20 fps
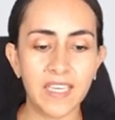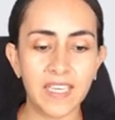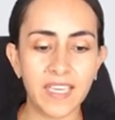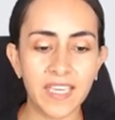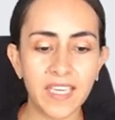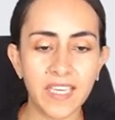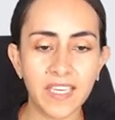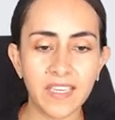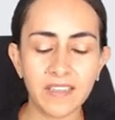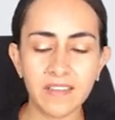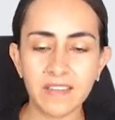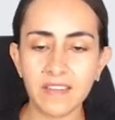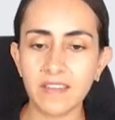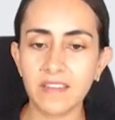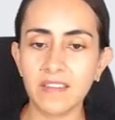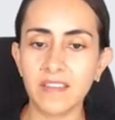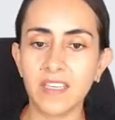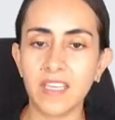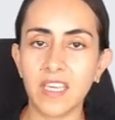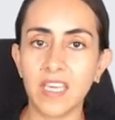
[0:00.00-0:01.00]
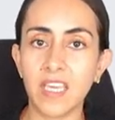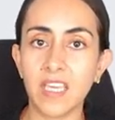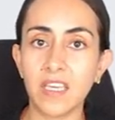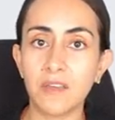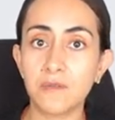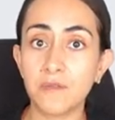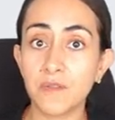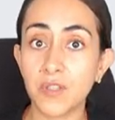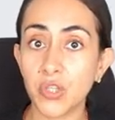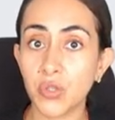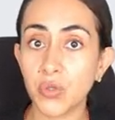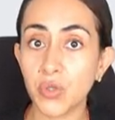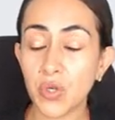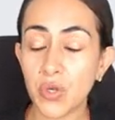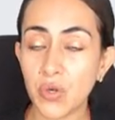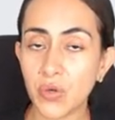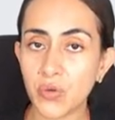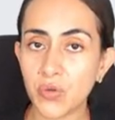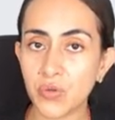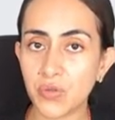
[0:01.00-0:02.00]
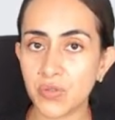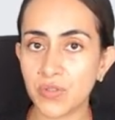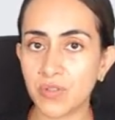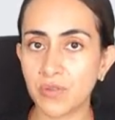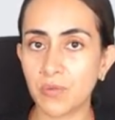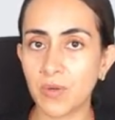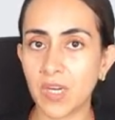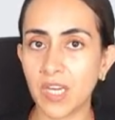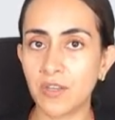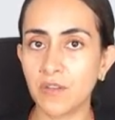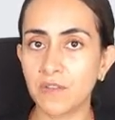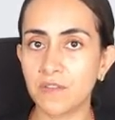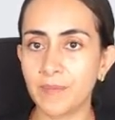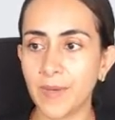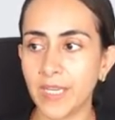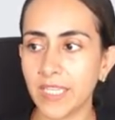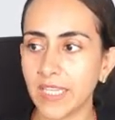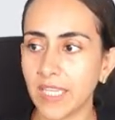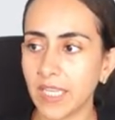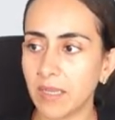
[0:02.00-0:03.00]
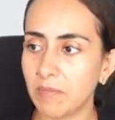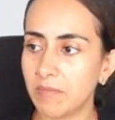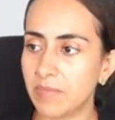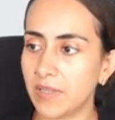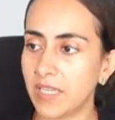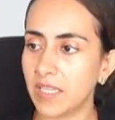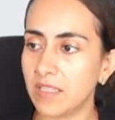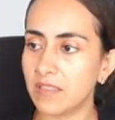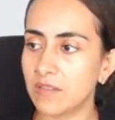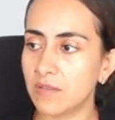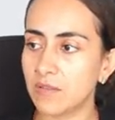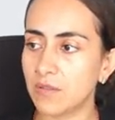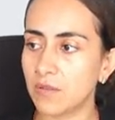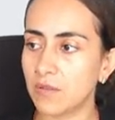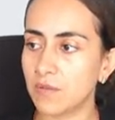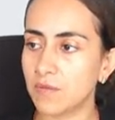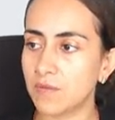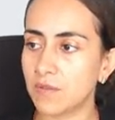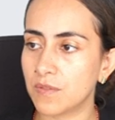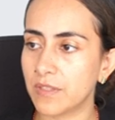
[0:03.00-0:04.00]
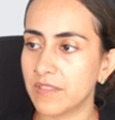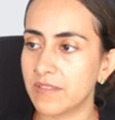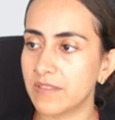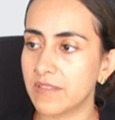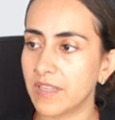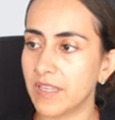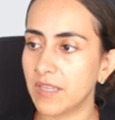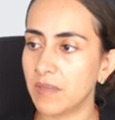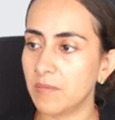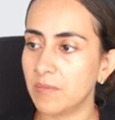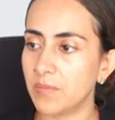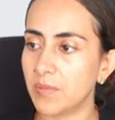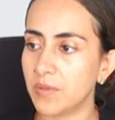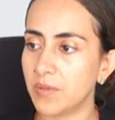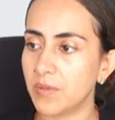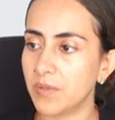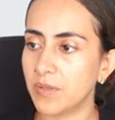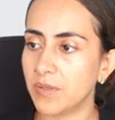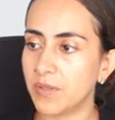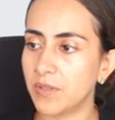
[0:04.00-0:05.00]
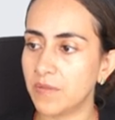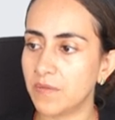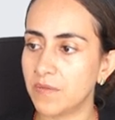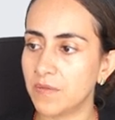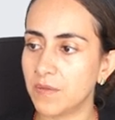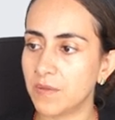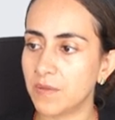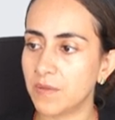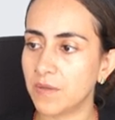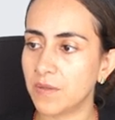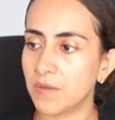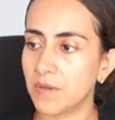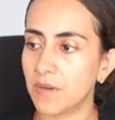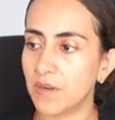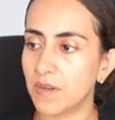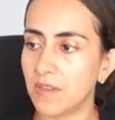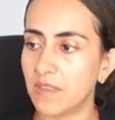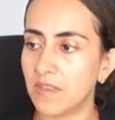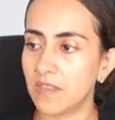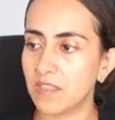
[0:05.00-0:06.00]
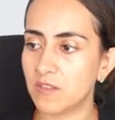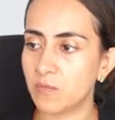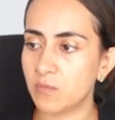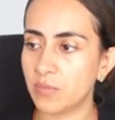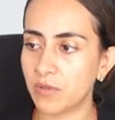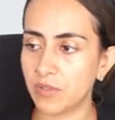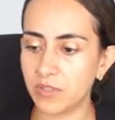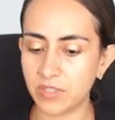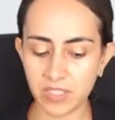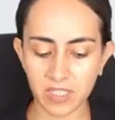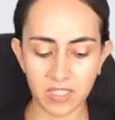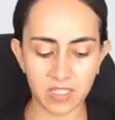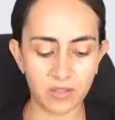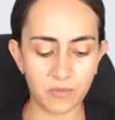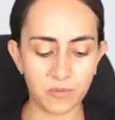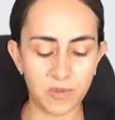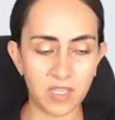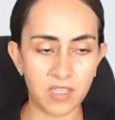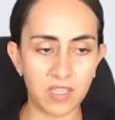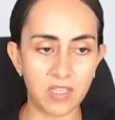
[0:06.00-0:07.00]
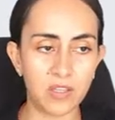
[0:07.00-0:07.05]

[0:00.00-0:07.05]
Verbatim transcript: And if you used one of my templates, so for example, for this project, we